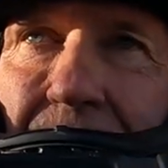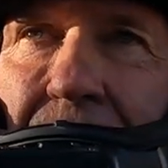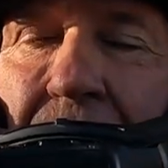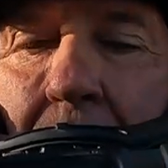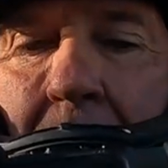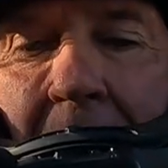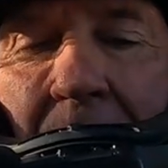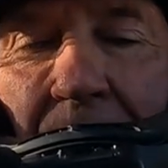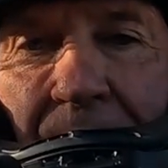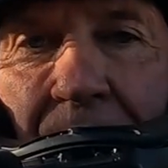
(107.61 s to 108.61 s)
if the
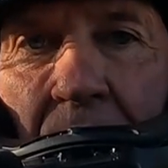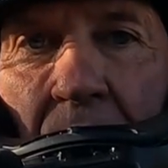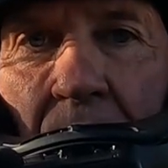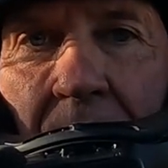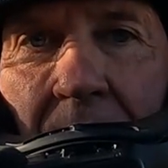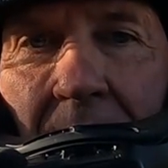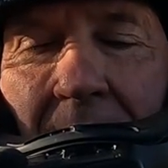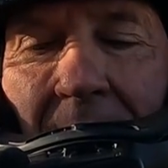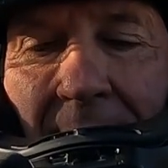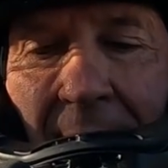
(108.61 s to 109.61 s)
microphone
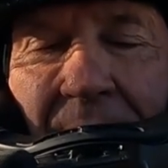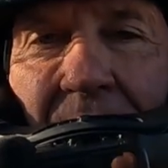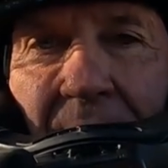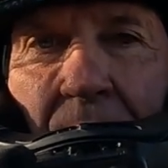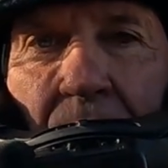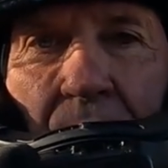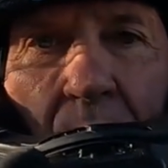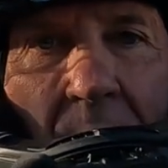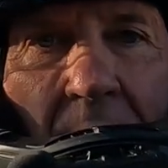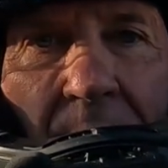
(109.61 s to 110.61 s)
connects to the
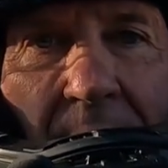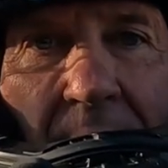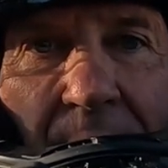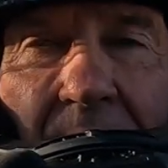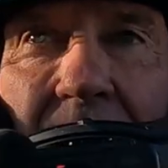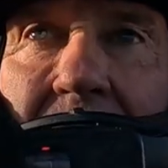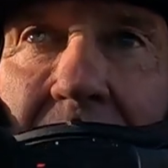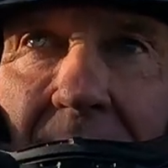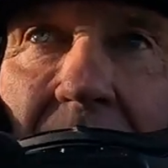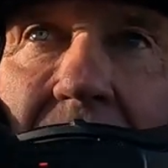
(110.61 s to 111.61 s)
Hero 12, if
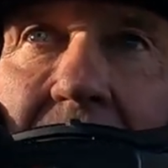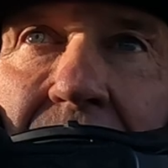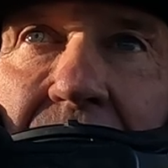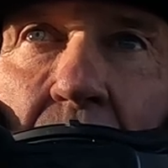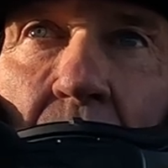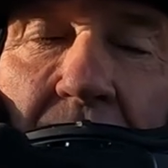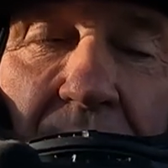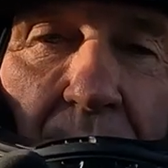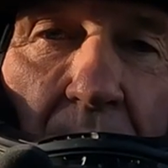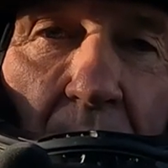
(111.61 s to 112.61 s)
it's clear, if it
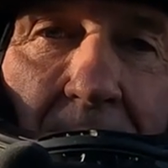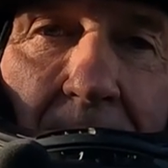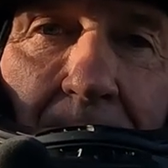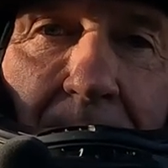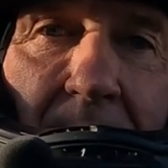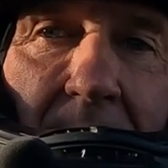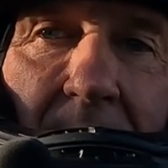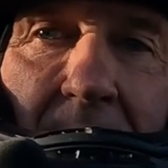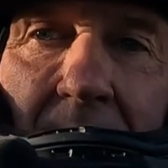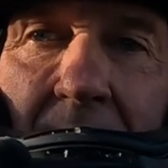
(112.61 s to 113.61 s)
works real well.
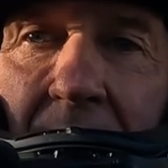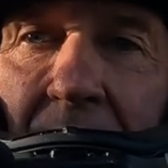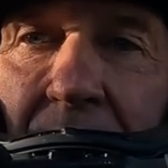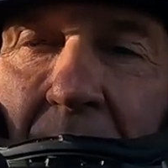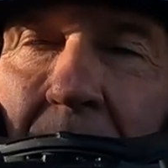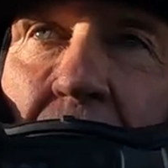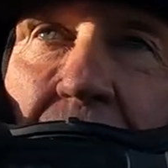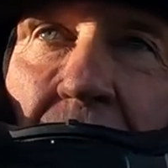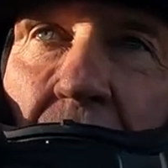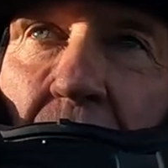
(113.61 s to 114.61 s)
So I'm
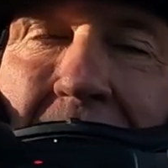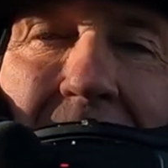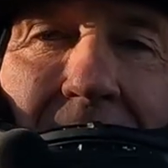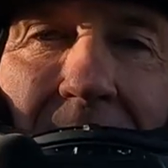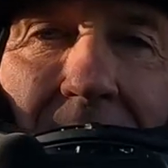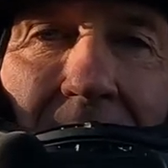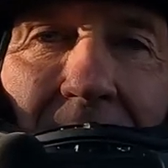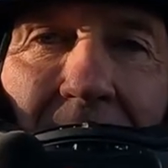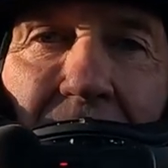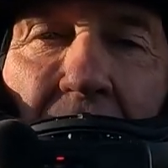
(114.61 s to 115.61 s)
going to go for a little ride
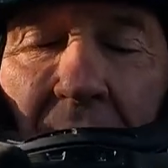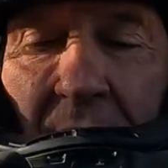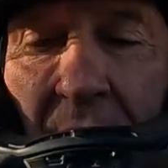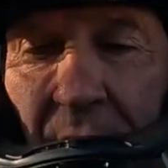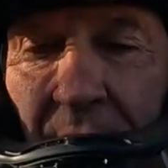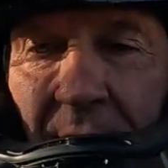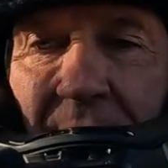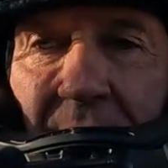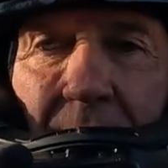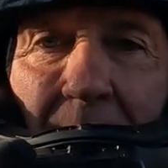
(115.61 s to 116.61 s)
and talk on
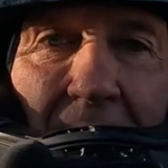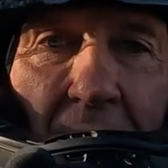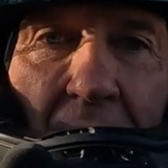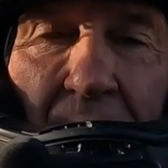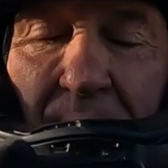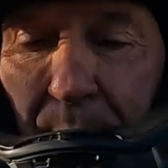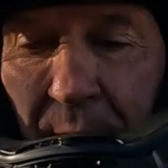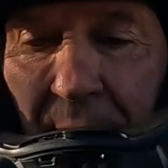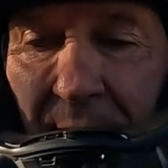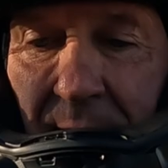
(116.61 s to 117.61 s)
this, my Cardo
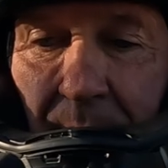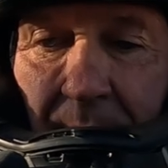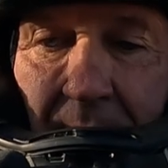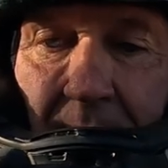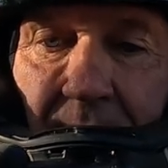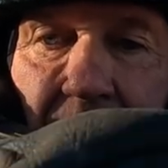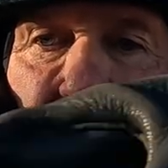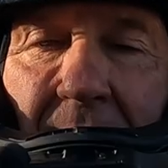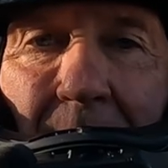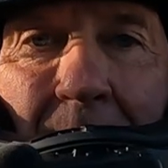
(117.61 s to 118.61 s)
experience, and
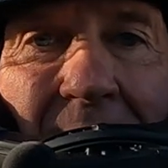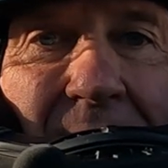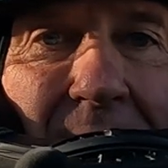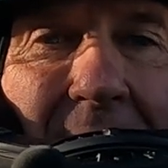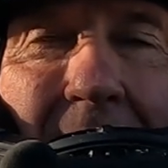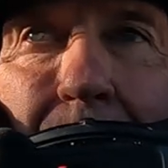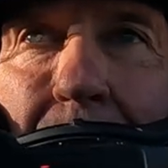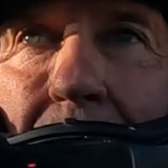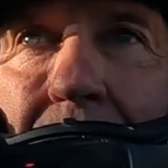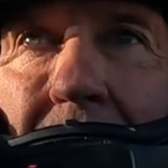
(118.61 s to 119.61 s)
then I'm going to
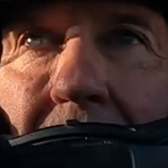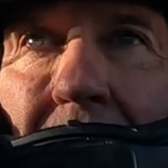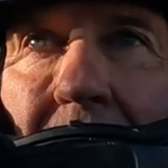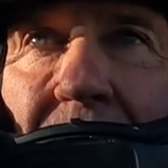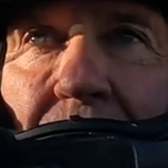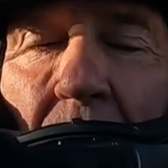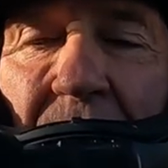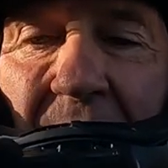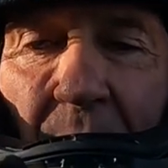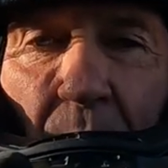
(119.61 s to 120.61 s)
stop and
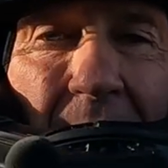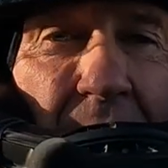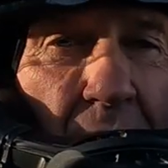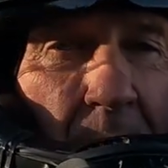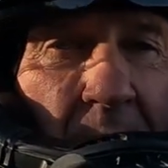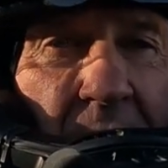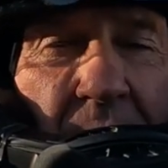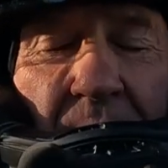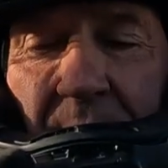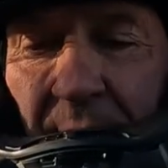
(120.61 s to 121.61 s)
switch out. What I
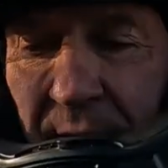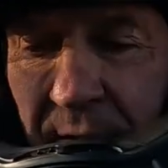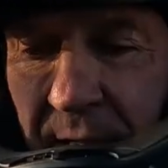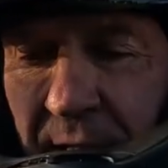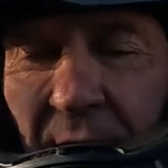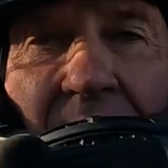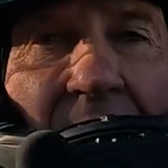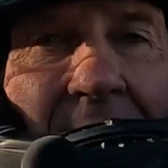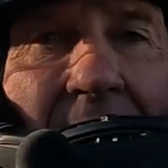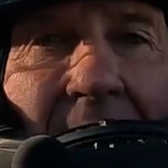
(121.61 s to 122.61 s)
normally use is the
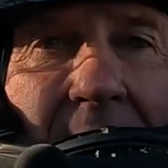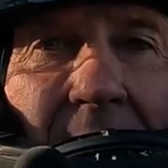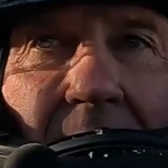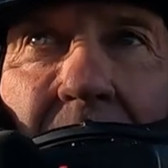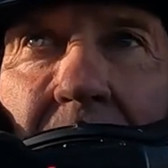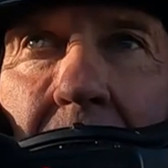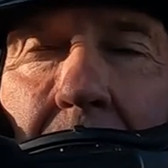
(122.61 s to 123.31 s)
DJI